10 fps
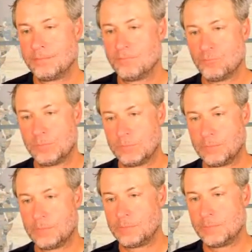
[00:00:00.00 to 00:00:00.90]

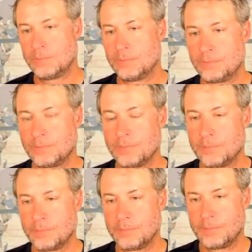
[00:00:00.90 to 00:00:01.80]

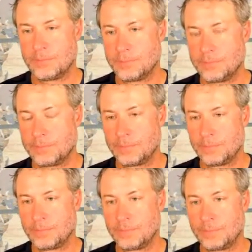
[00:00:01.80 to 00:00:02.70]

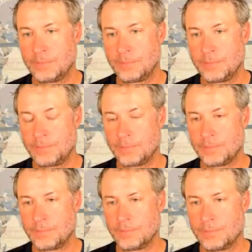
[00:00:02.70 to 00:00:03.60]

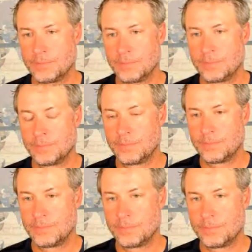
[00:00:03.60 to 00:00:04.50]

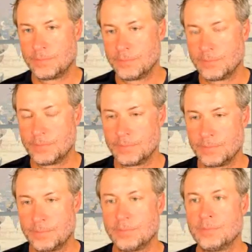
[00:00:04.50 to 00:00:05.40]

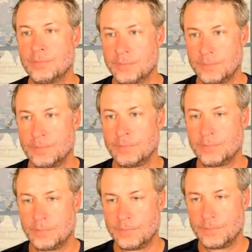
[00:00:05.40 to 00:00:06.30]

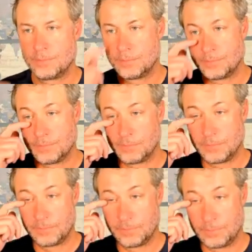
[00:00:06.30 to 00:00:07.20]

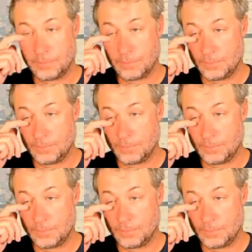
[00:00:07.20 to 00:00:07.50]
No words are spoken by the person on screen.